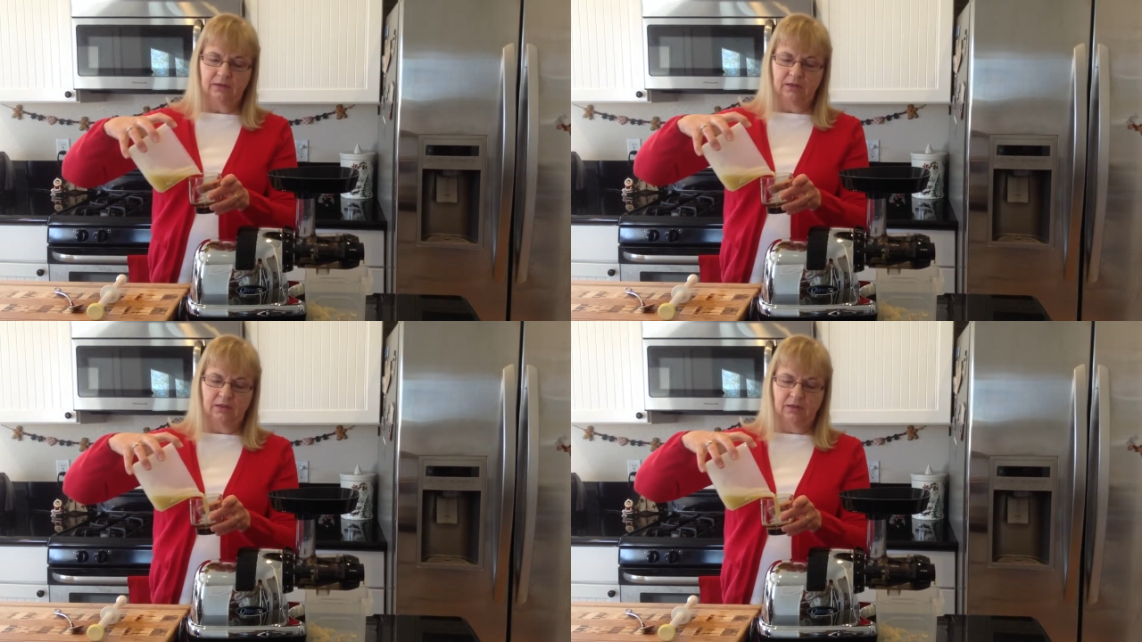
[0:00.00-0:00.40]

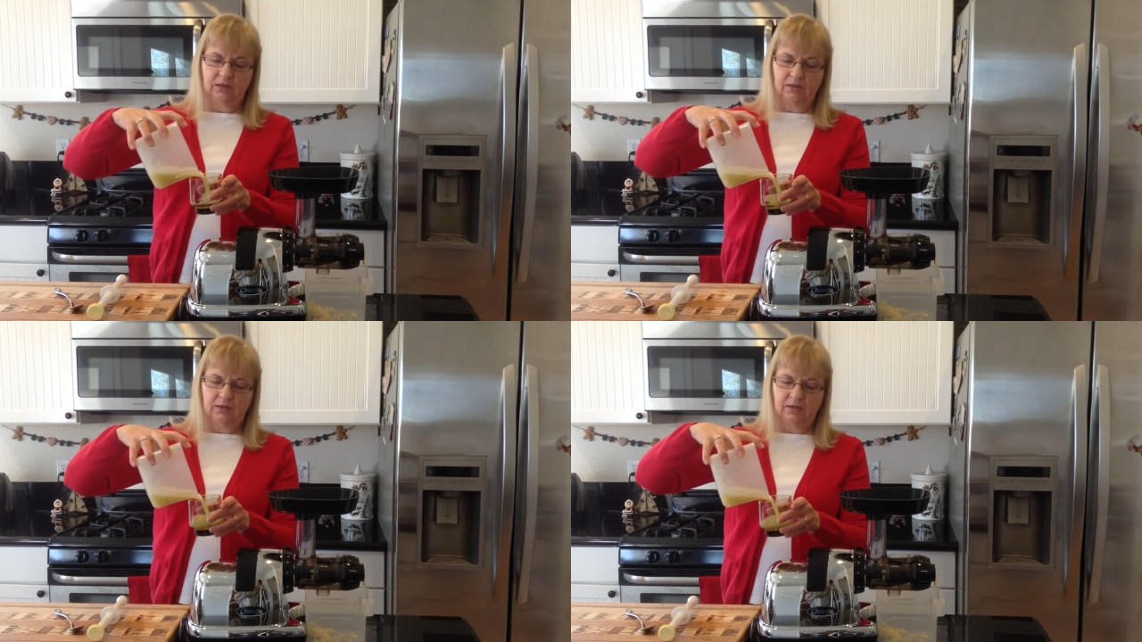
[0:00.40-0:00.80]

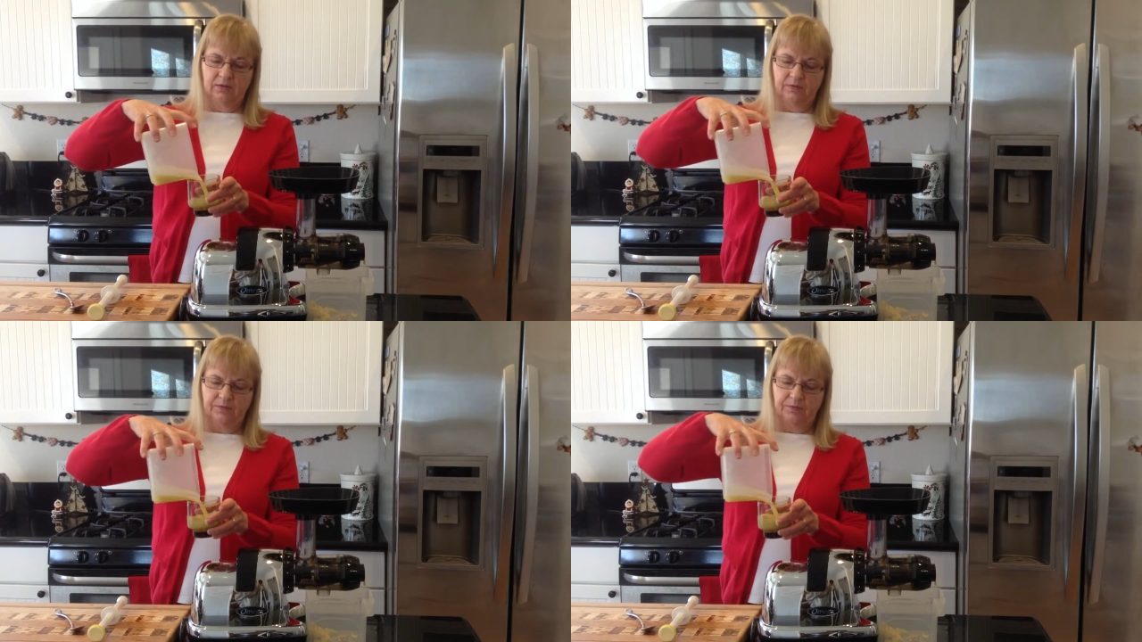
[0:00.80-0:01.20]

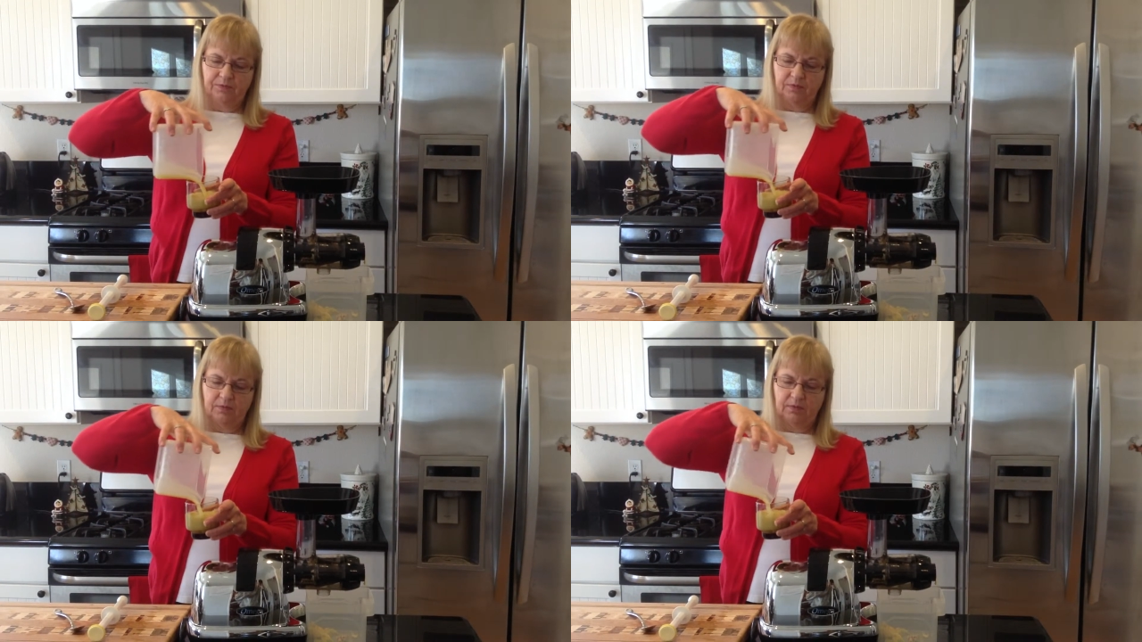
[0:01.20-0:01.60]

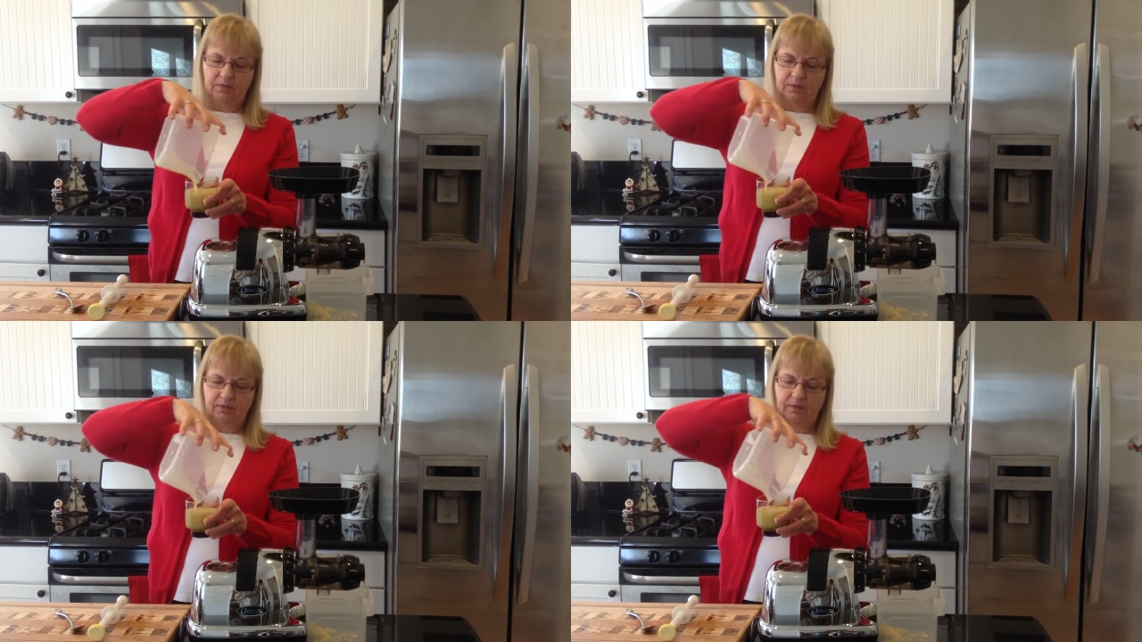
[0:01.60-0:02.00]

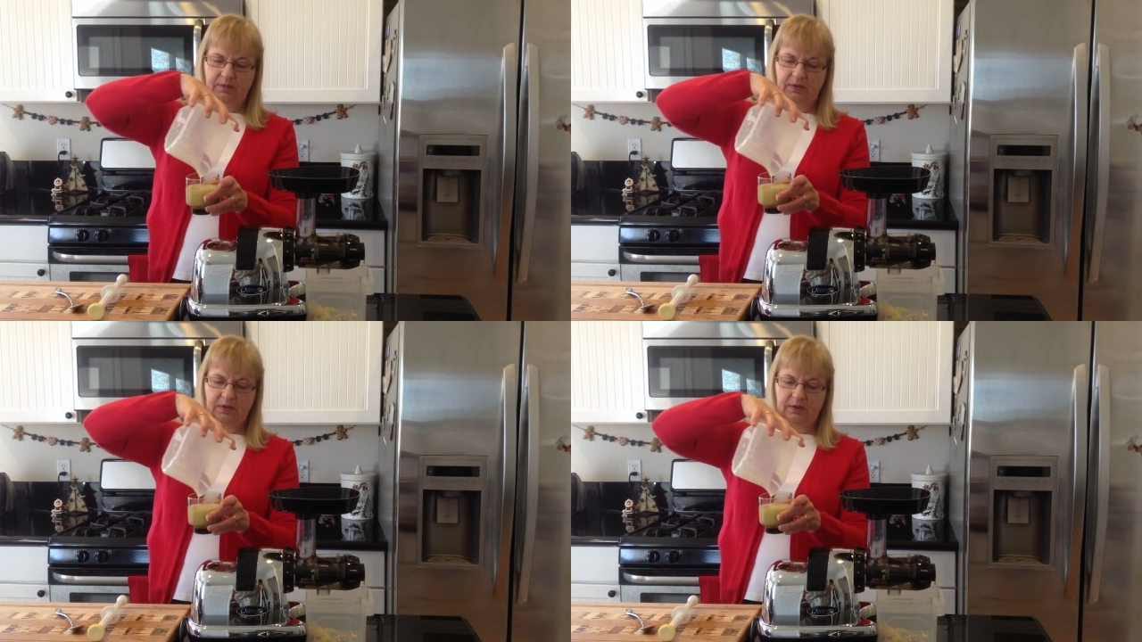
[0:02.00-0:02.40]

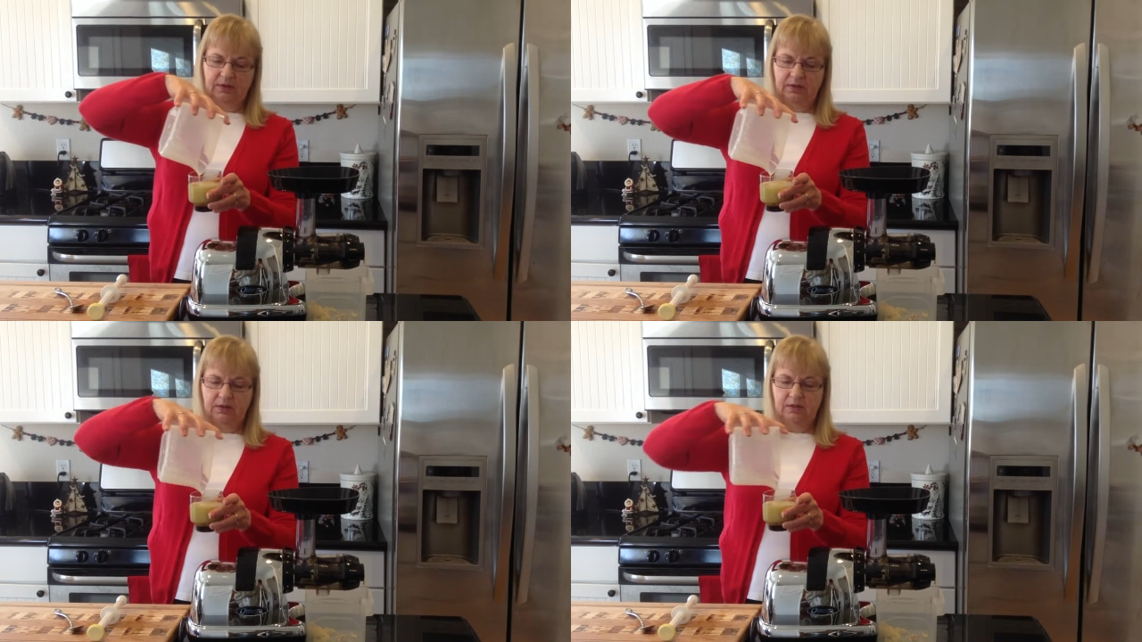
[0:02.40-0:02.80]

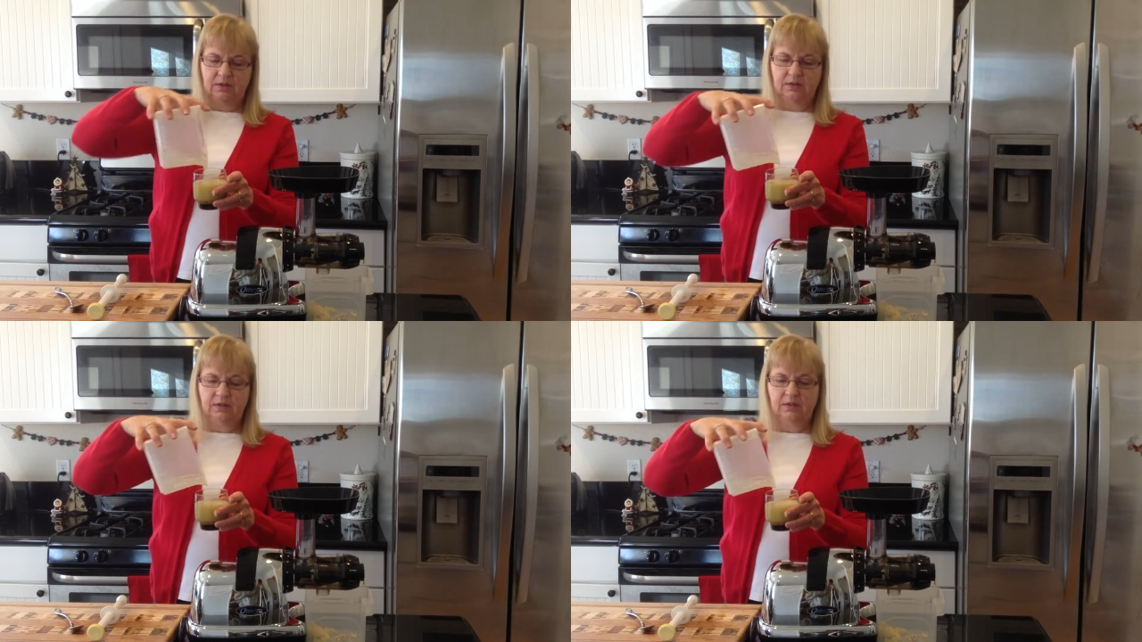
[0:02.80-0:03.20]

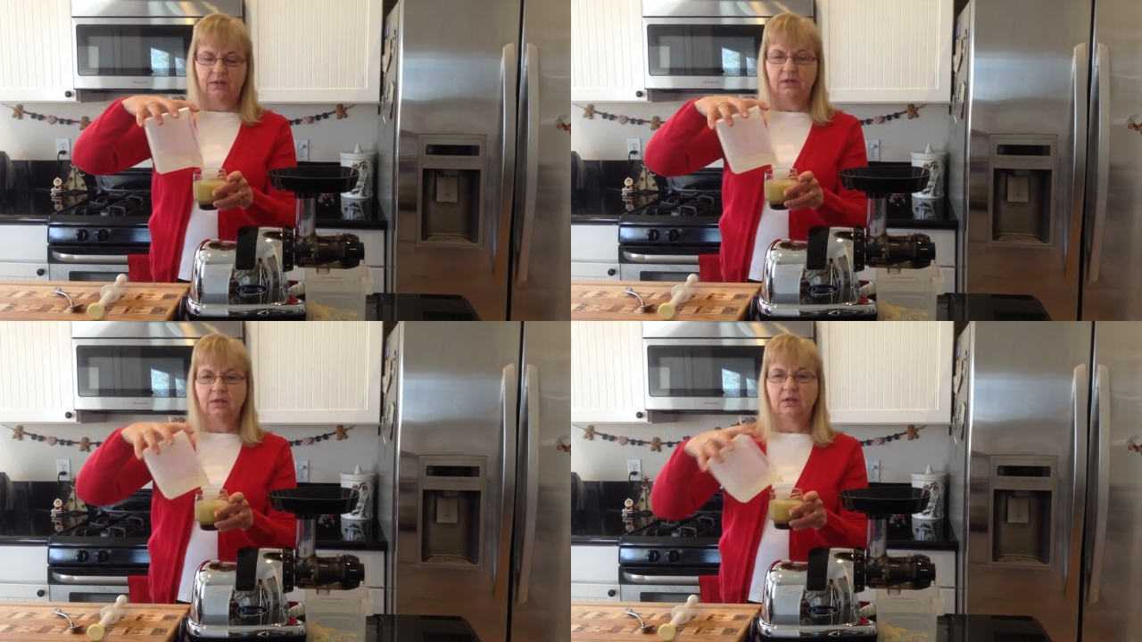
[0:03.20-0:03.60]

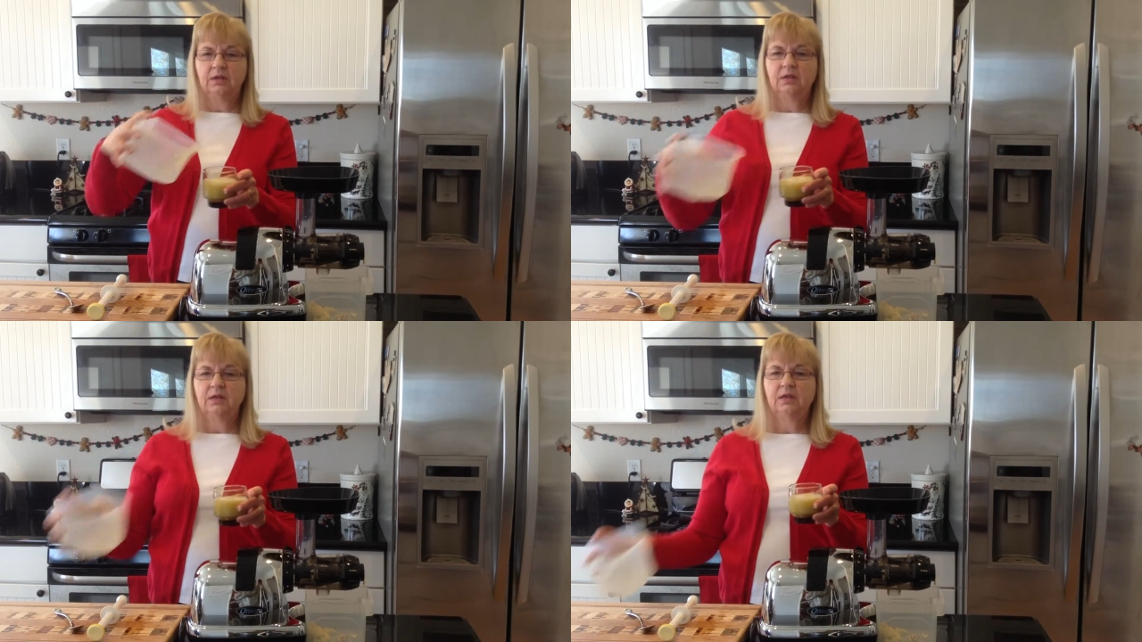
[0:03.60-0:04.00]

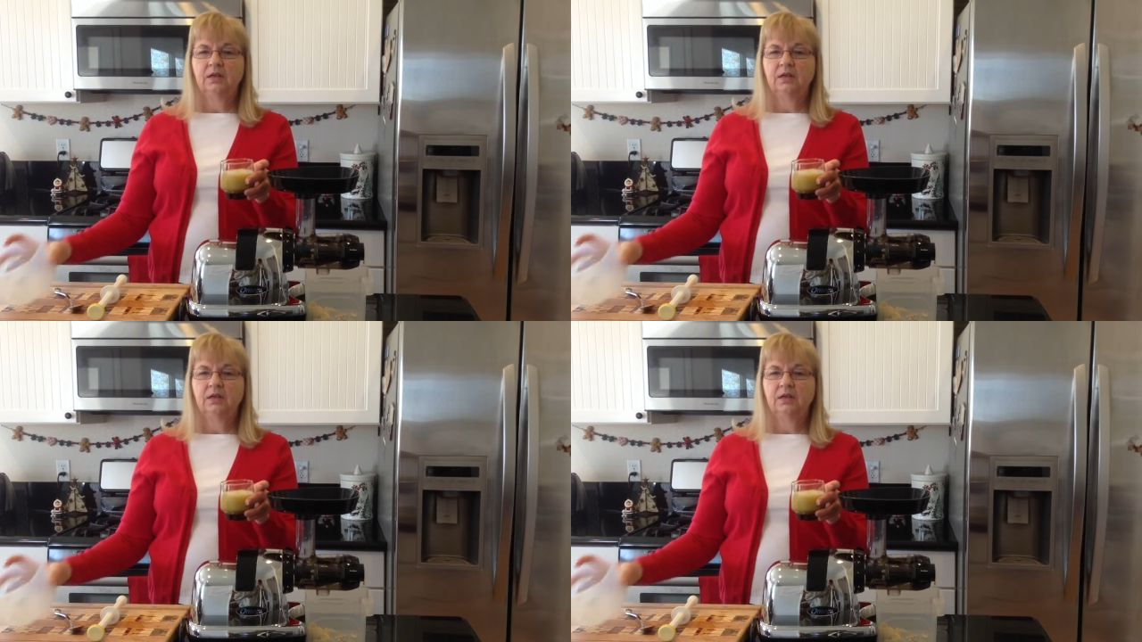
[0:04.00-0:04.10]
No one is speaking in this clip.